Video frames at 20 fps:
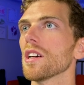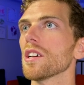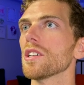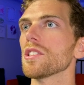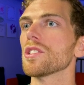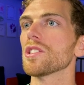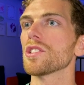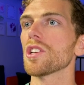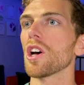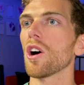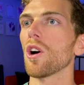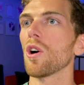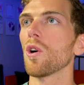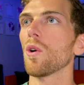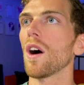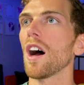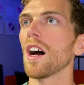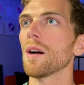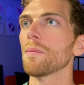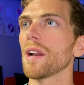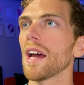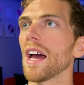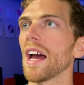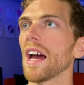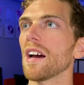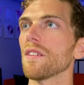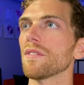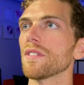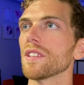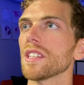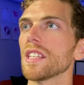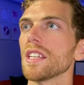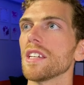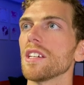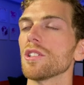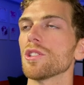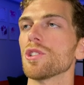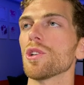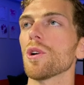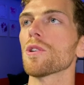So I'm going to have
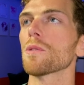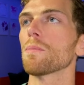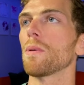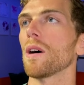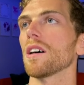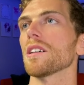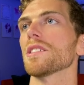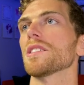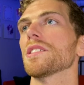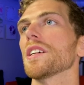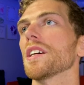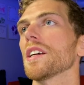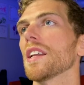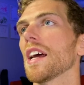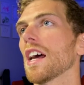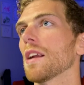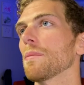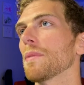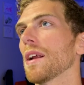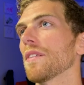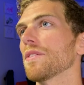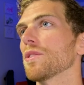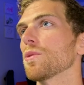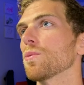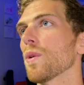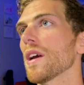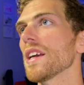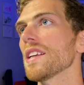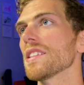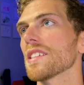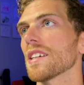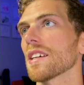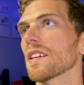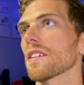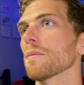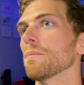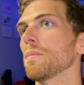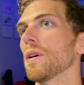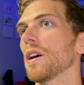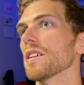the joke passed in and I'm going to have the
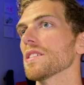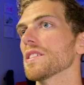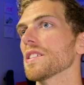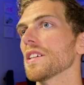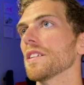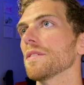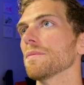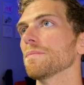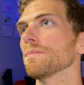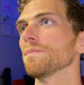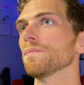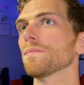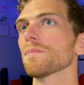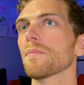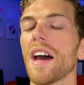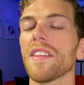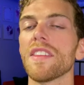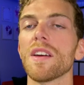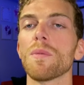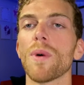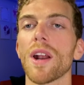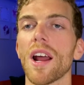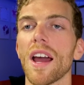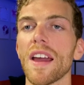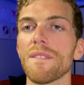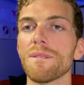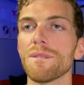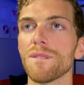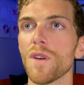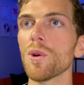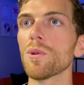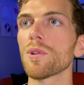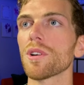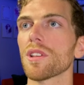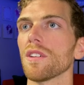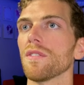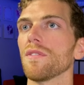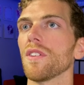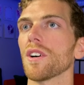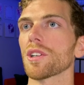rating passed in. And then when I invoke
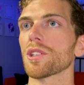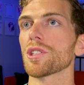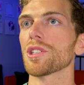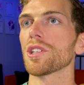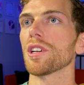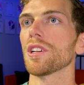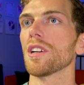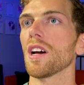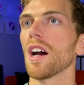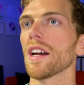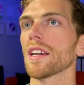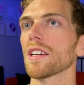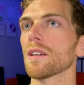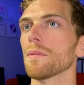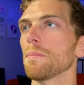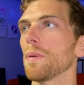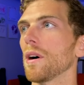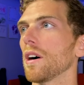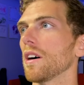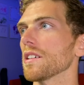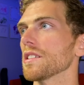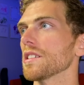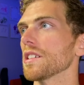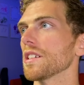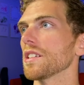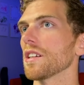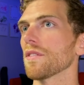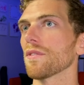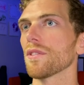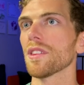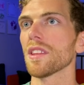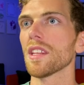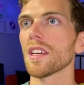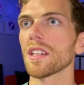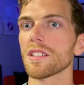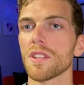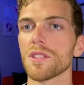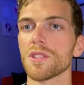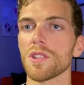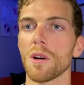the function, I can pass in different
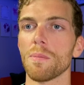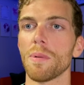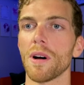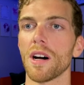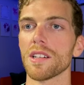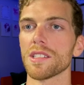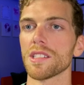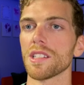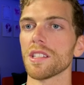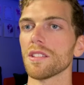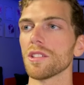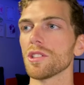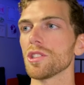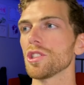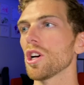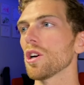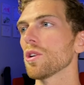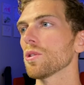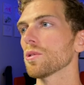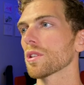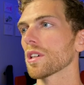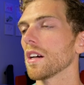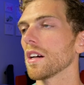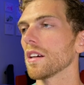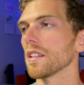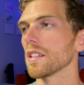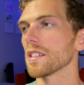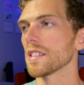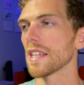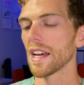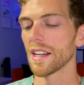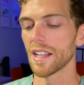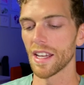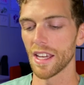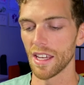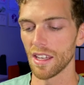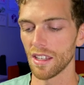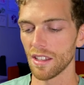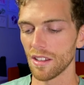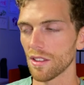things. So I'll pass in the joke, and this had
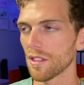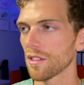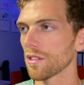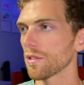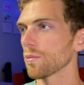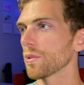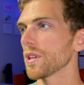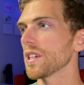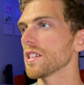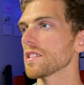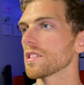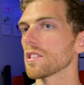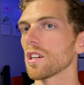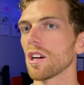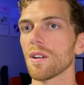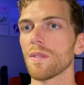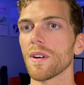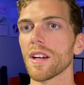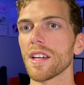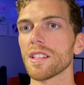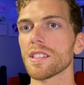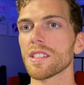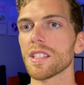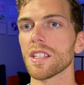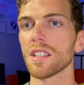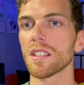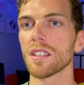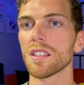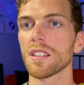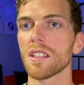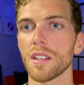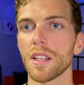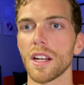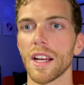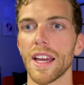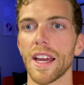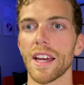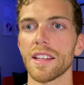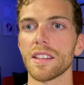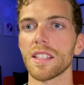a 3-star rating. And
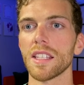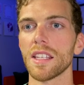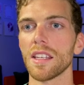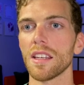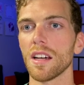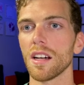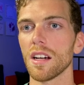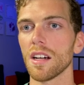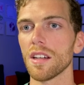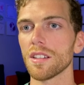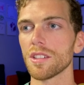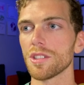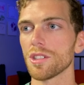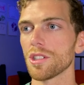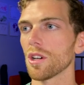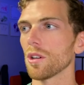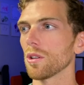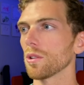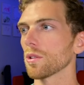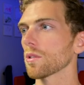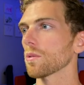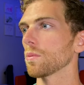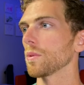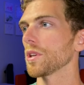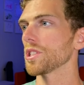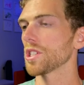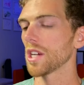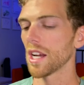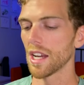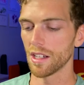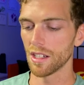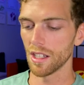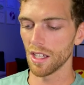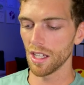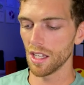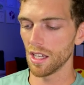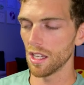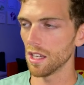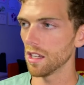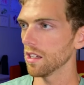I had the other joke, which had
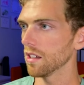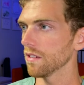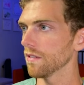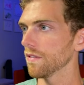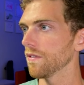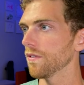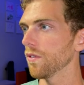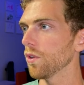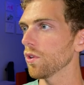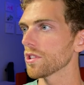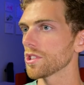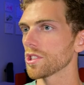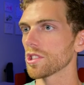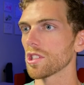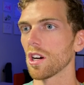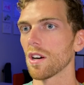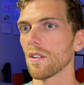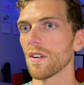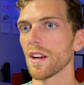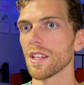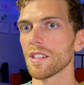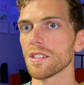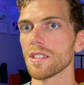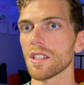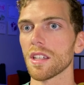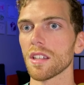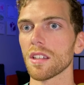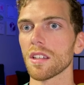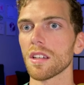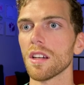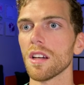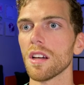a 4-star rating.